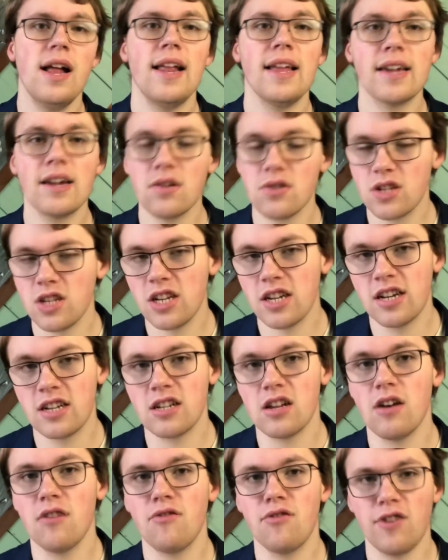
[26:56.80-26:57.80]
And I can't wait to see you guys
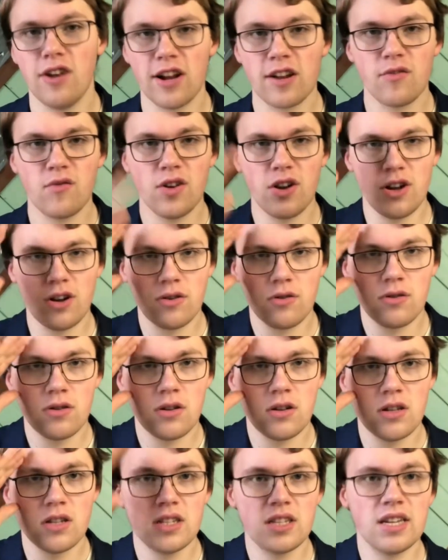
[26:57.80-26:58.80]
all for next video.
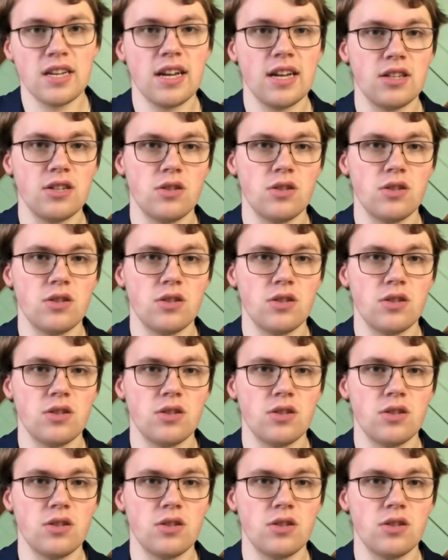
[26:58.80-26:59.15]
See you guys